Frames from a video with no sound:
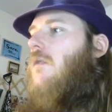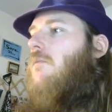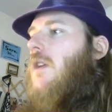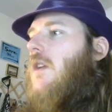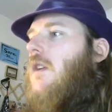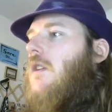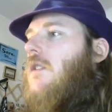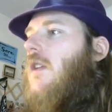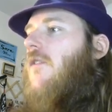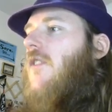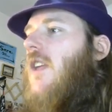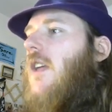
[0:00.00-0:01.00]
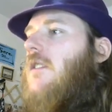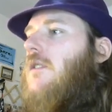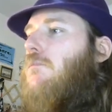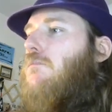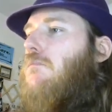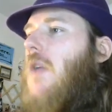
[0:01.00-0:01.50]
because if he
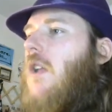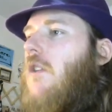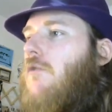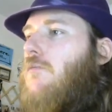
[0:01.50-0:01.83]
has Metal